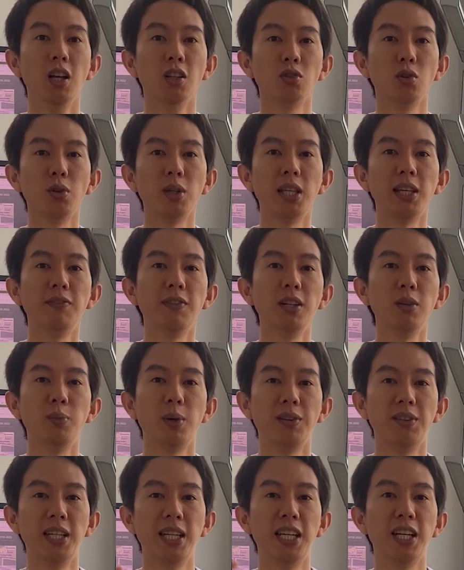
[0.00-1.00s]
So even
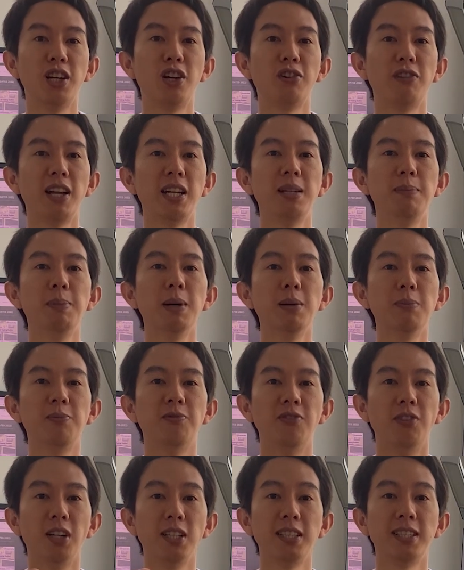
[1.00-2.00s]
with the
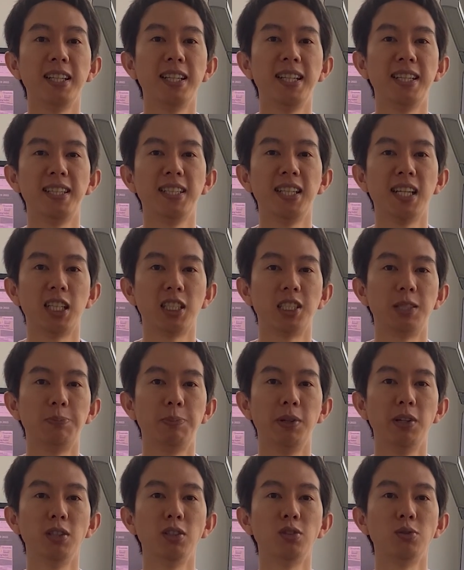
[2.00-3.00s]
incredible volatility
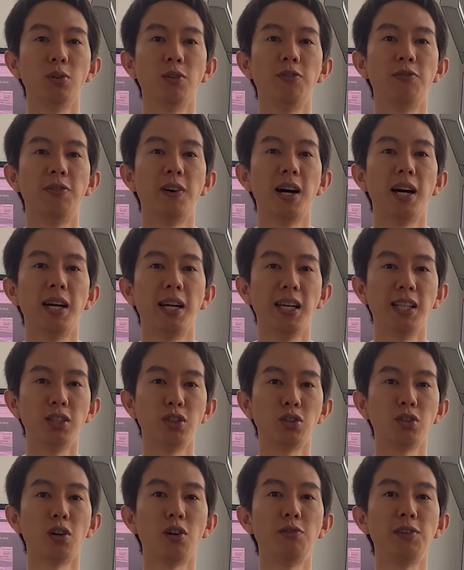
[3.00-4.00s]
experienced so far and
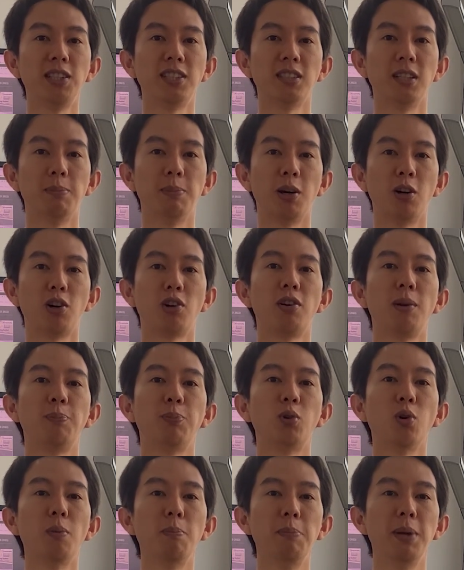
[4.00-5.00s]
stories about
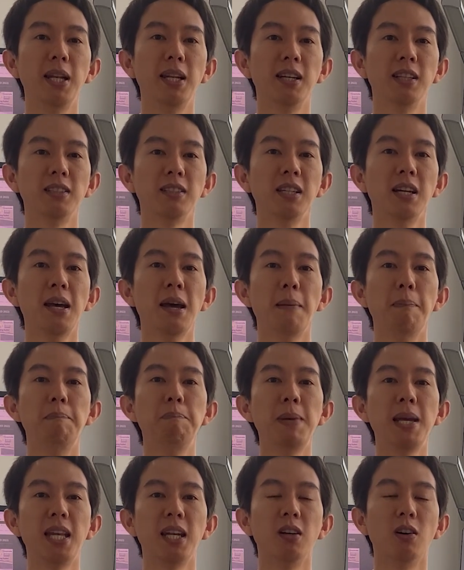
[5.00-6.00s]
crypto millions
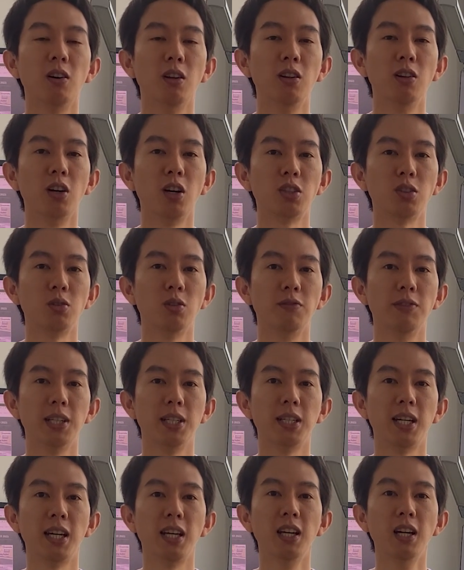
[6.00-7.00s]
made or lost
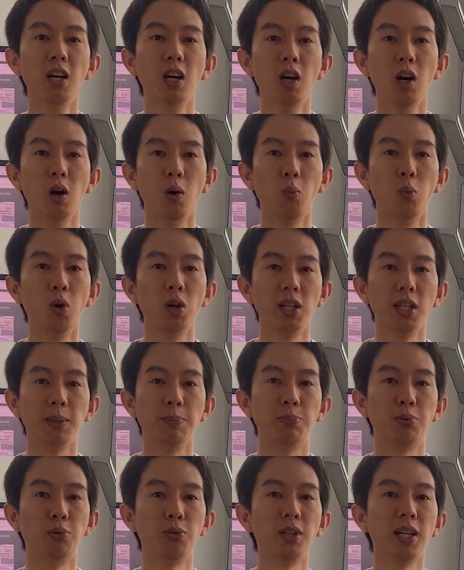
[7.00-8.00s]
overnight, would
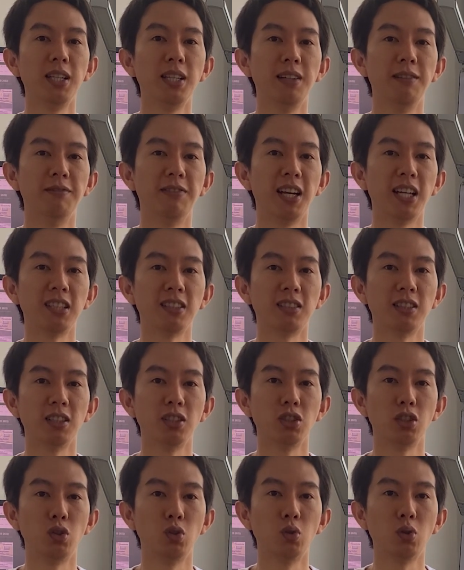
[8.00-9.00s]
a prudent investor
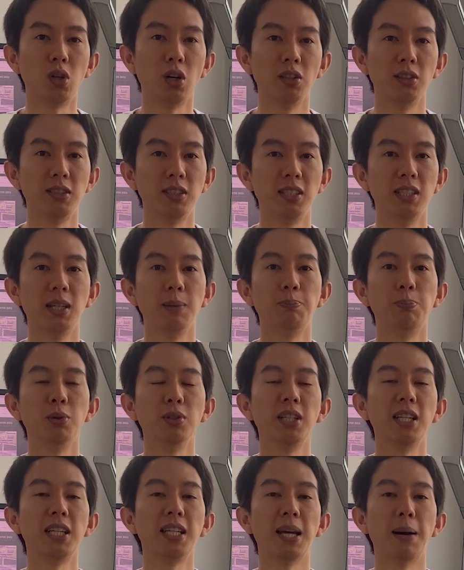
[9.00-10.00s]
still consider
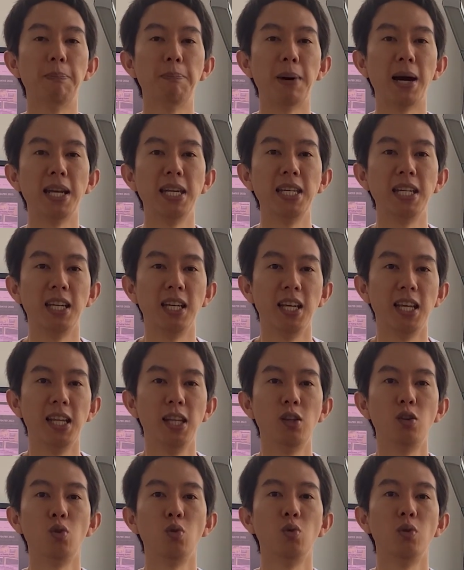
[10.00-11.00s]
putting their money
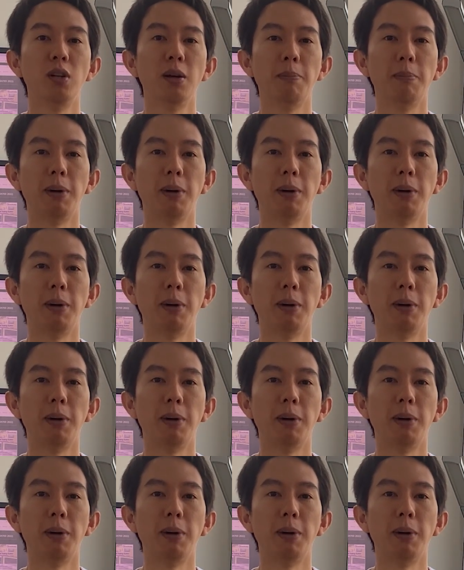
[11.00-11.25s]
into the